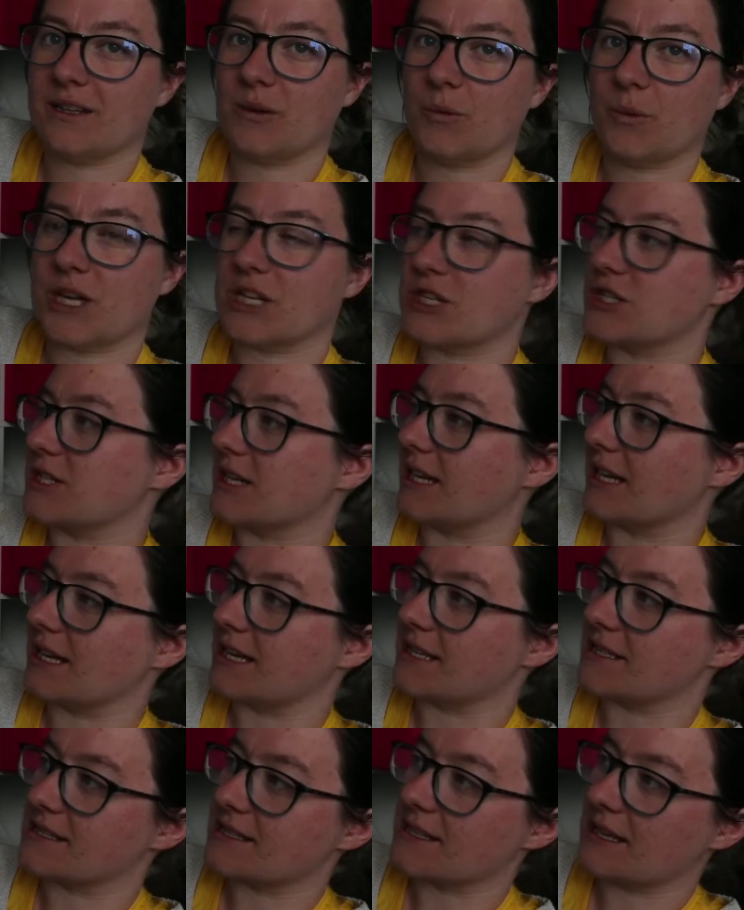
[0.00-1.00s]
which
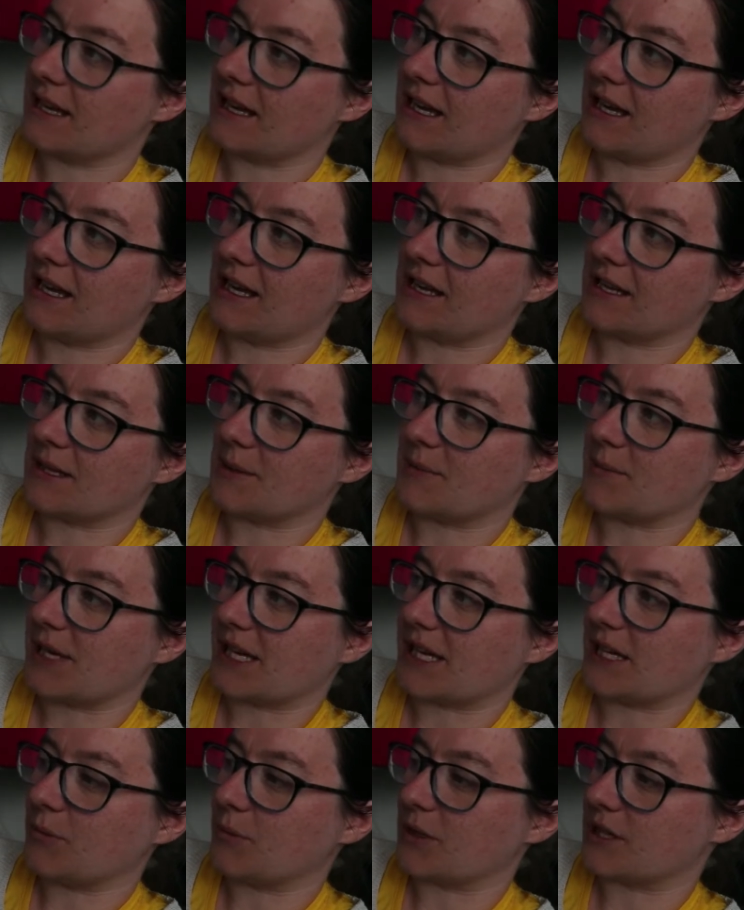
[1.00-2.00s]
is the
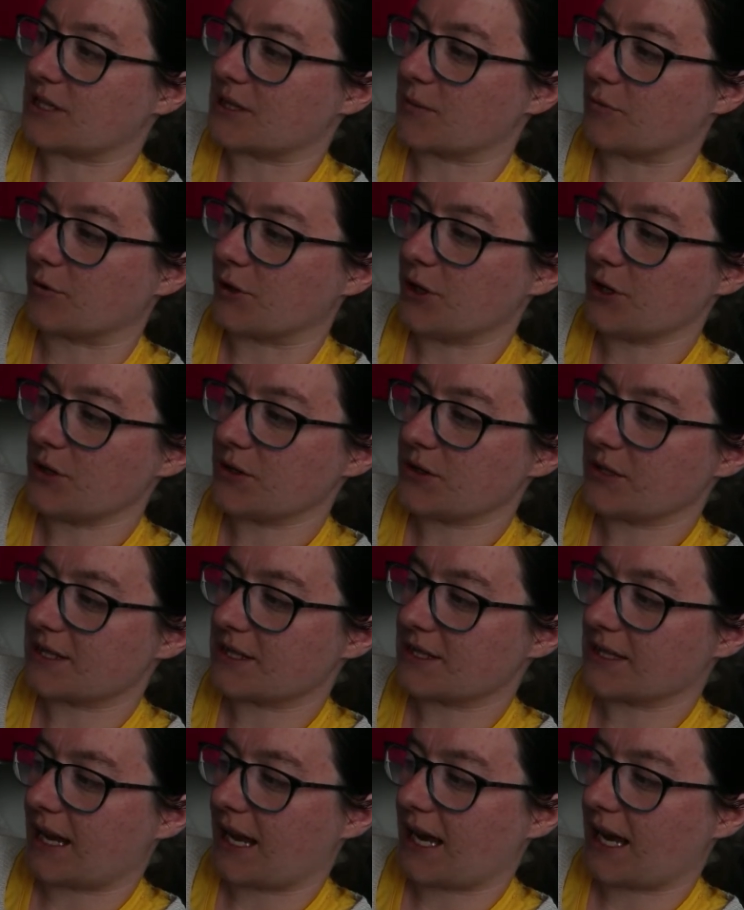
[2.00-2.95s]
bean with some roots.